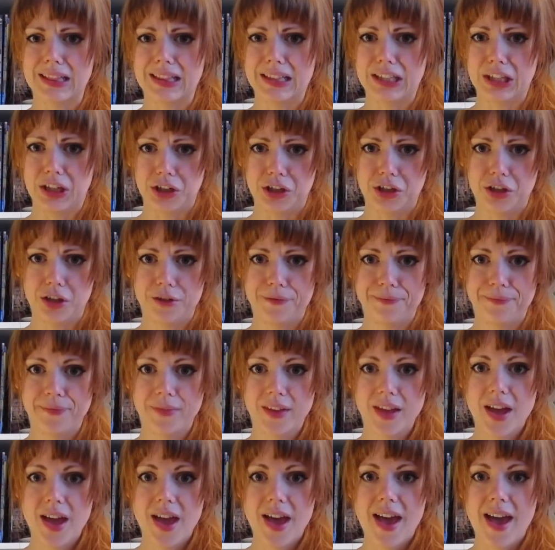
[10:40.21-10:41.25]
good.
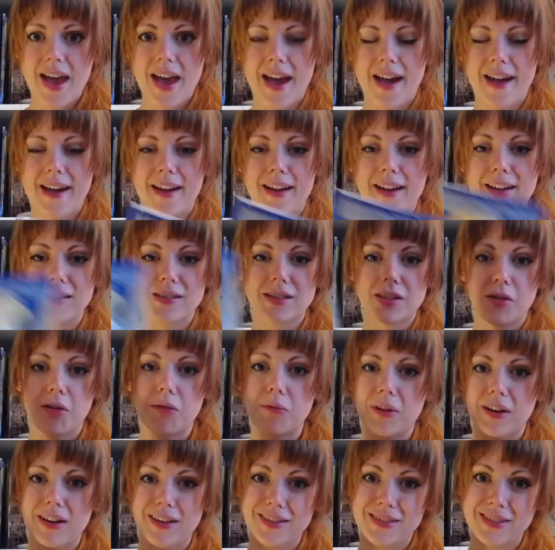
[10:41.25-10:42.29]
So I'm
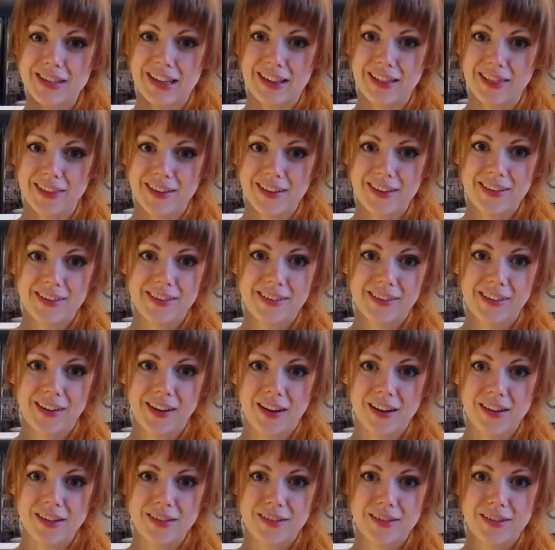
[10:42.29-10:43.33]
gonna sell this
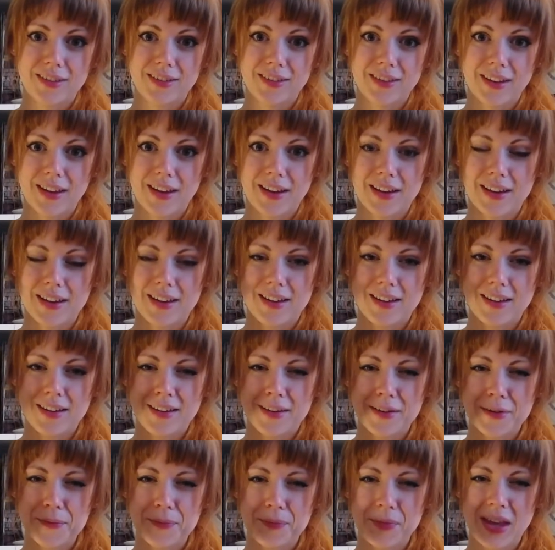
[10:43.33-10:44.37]
because
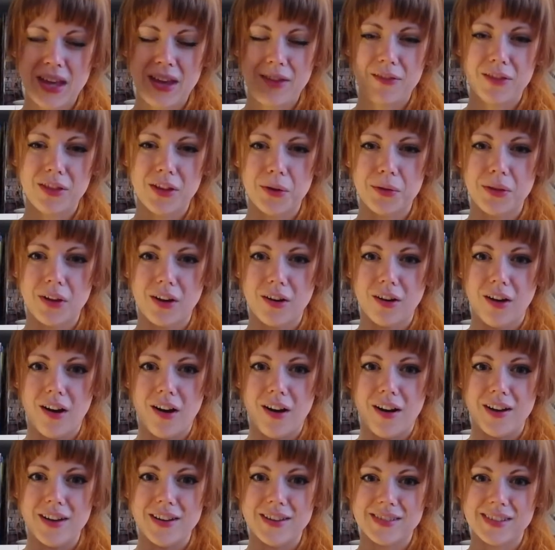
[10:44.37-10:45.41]
even though the
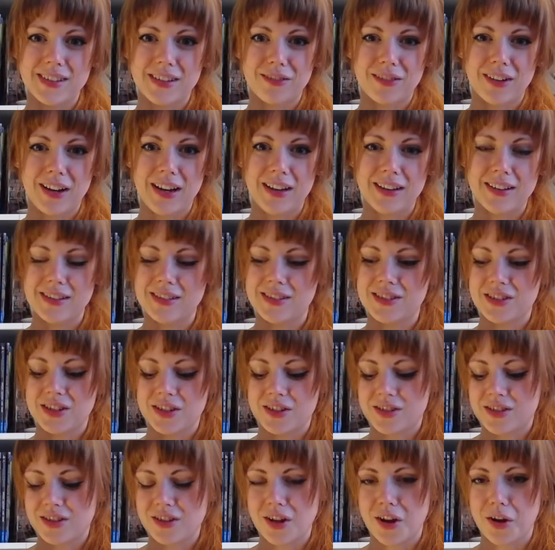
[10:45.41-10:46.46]
art is great, it's
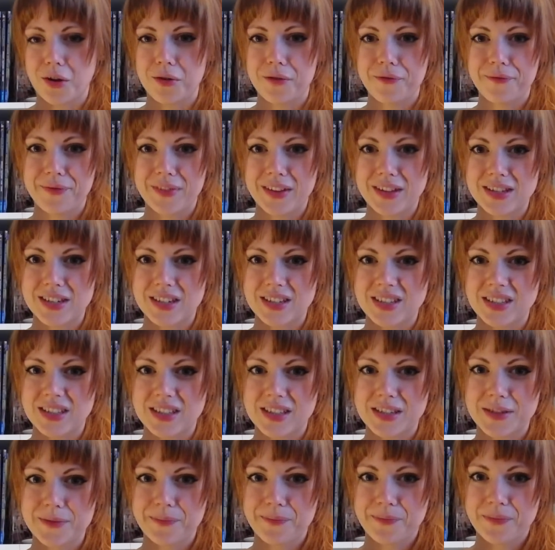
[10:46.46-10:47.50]
just no, it
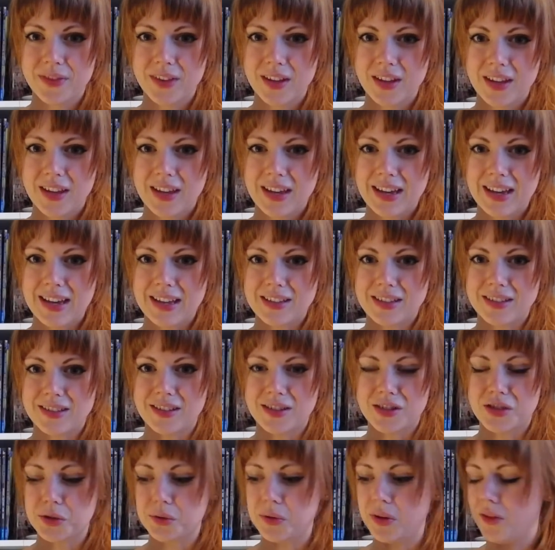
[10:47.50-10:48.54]
doesn't
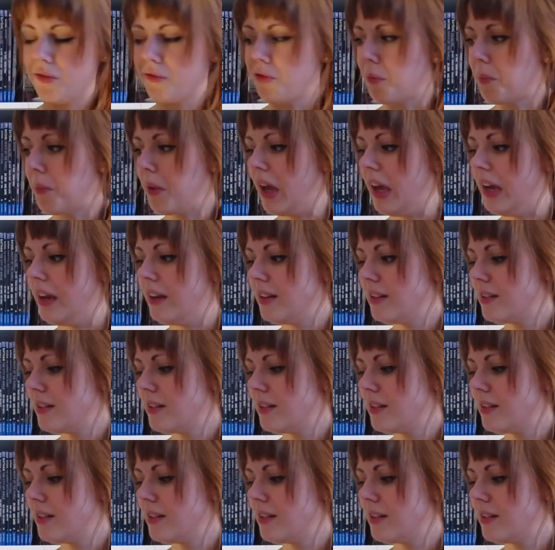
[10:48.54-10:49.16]
do it for me.